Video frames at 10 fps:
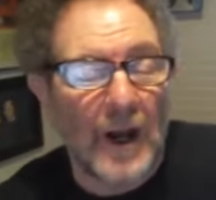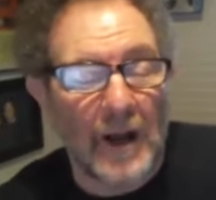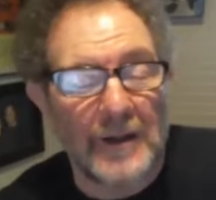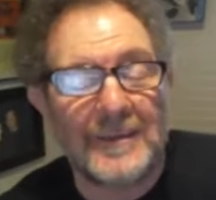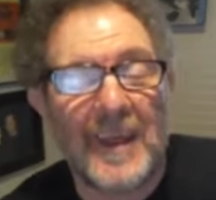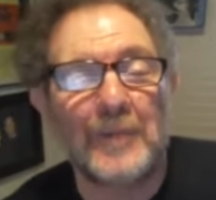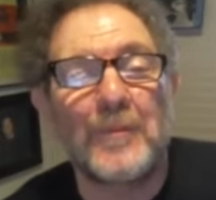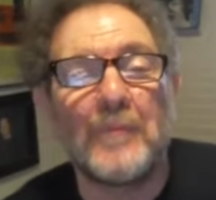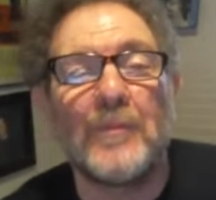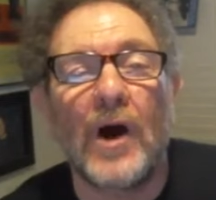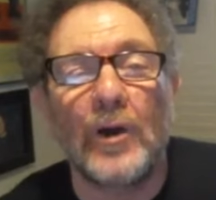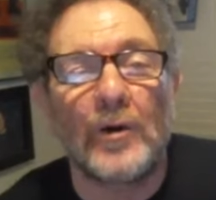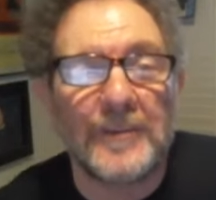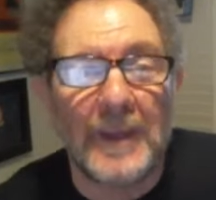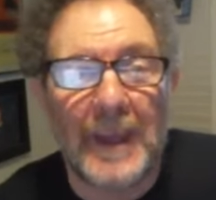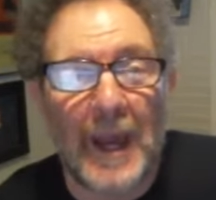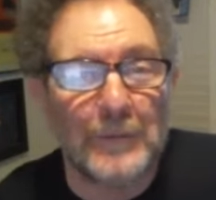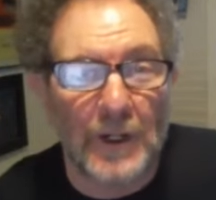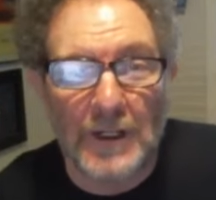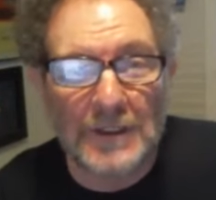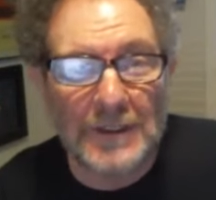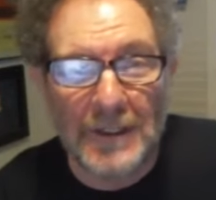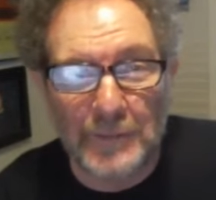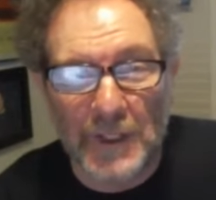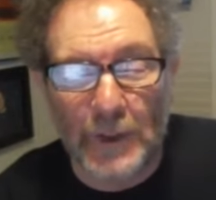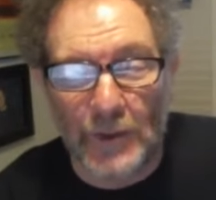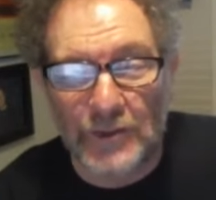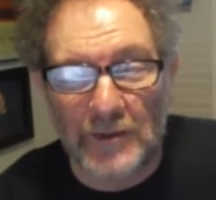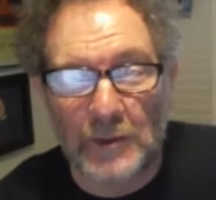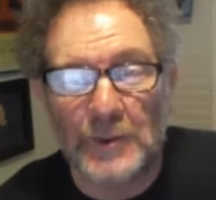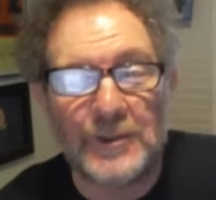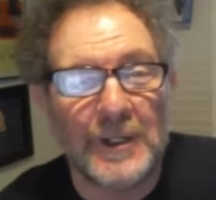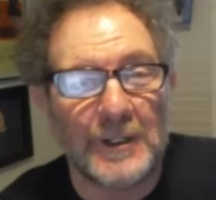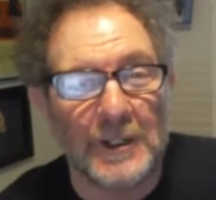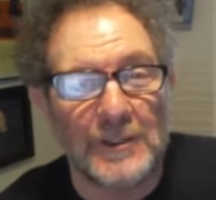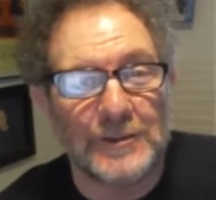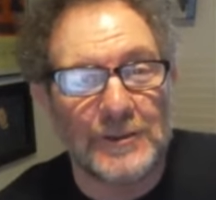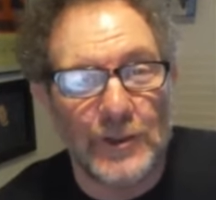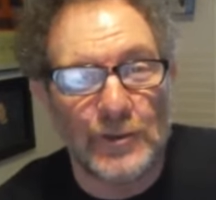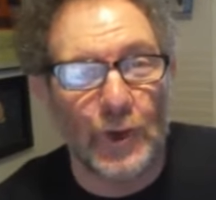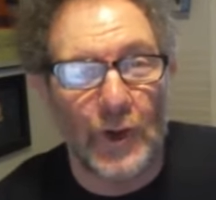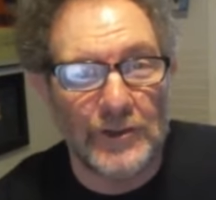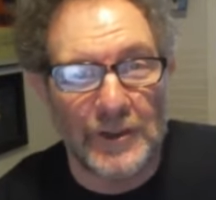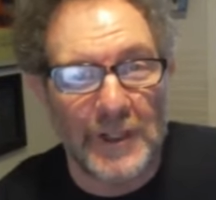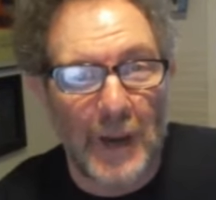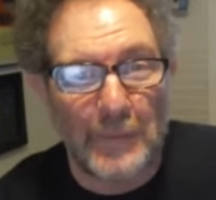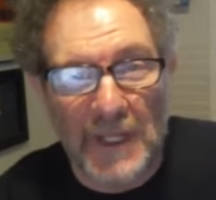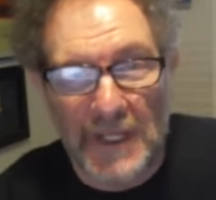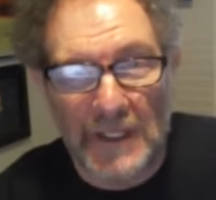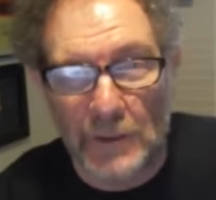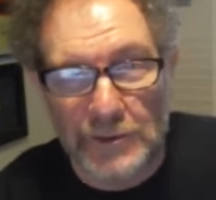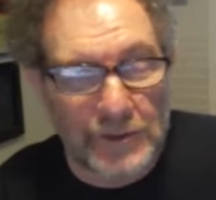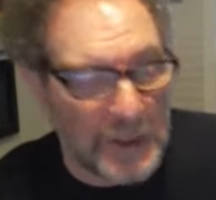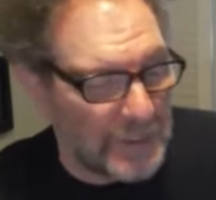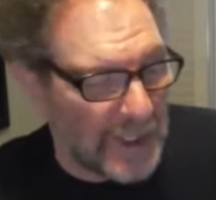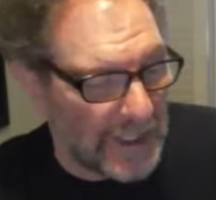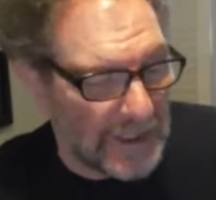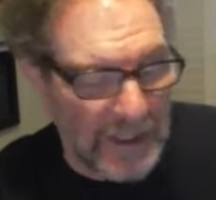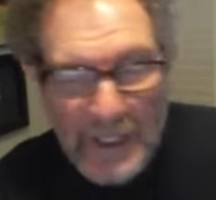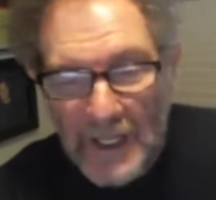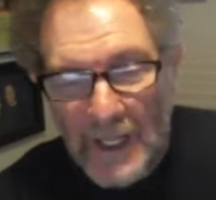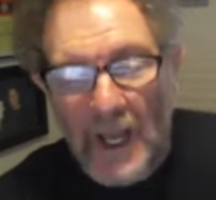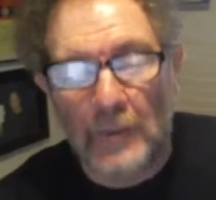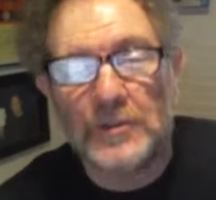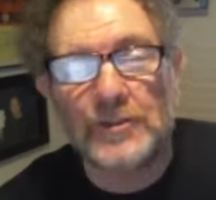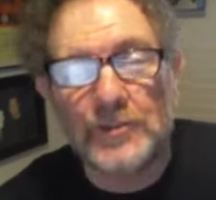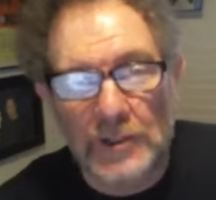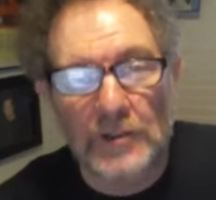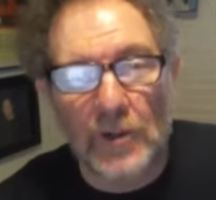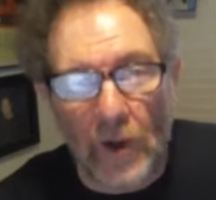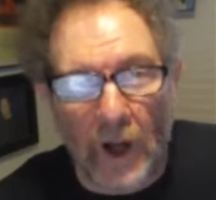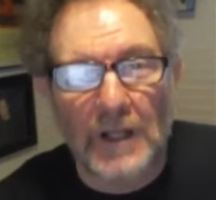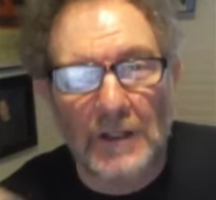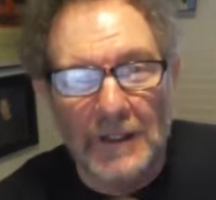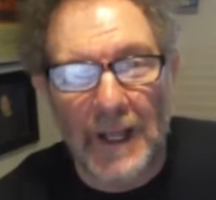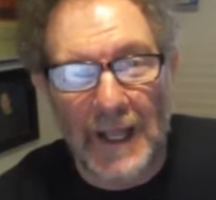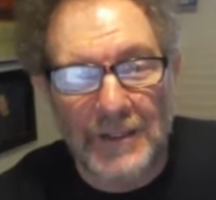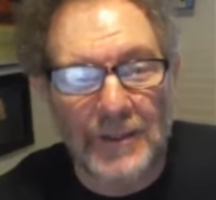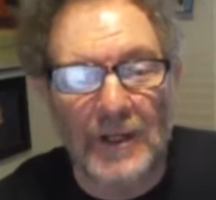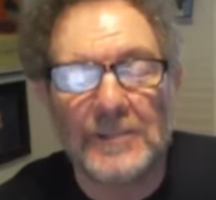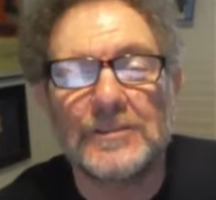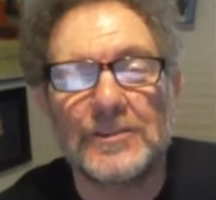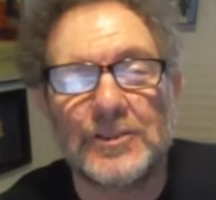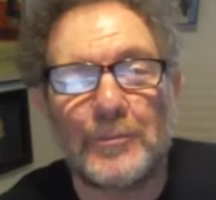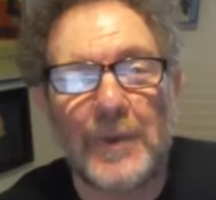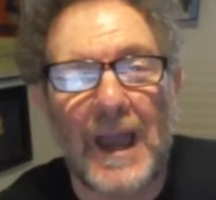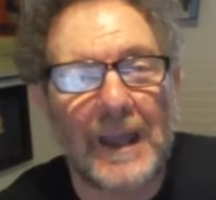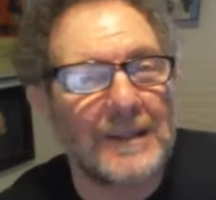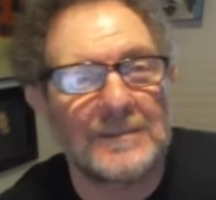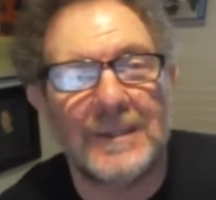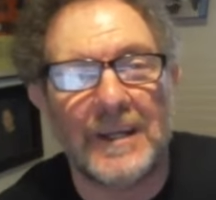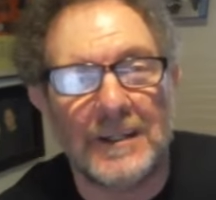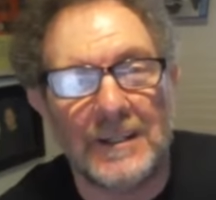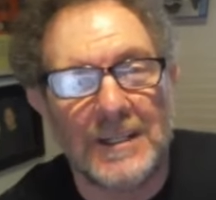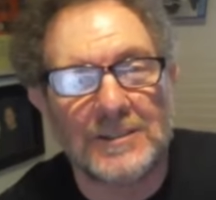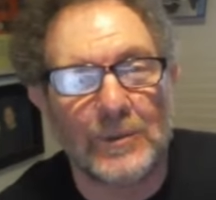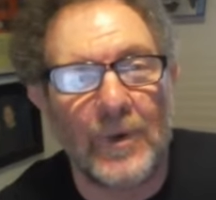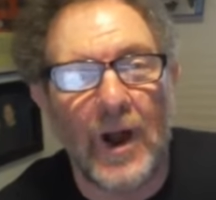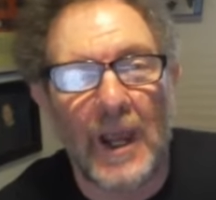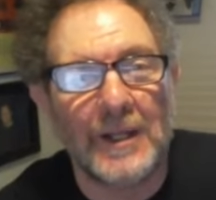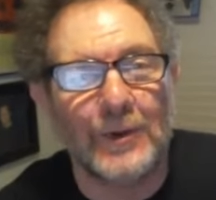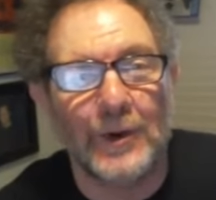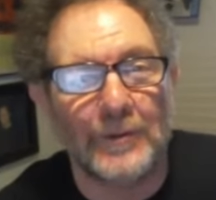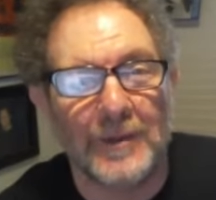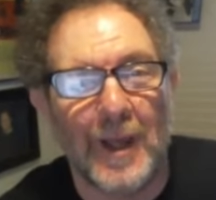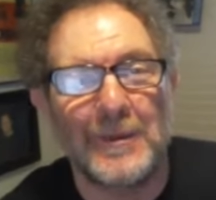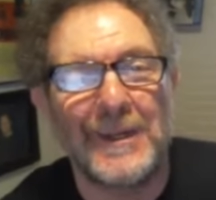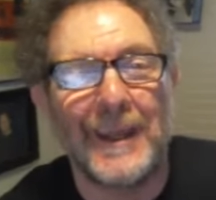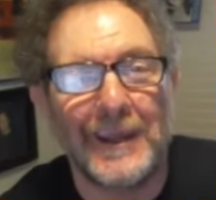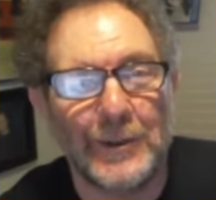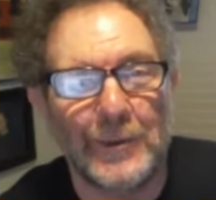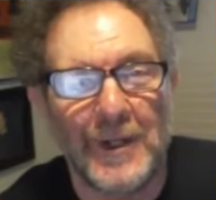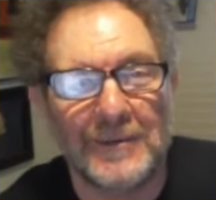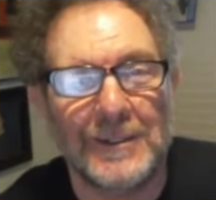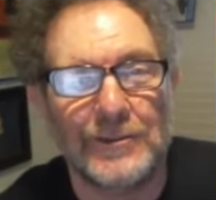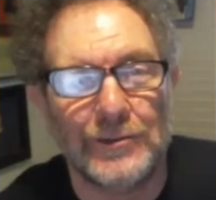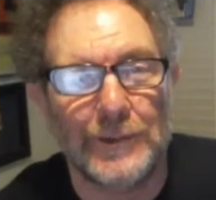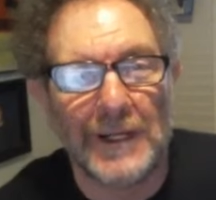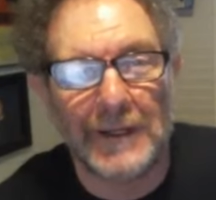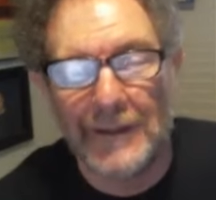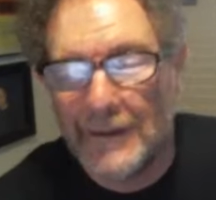going to take my mug off the camera because everyone's here to listen to George and not me or see me. And we're just going to talk and sit back and get a glass of wine or lemonade or whatever you drink.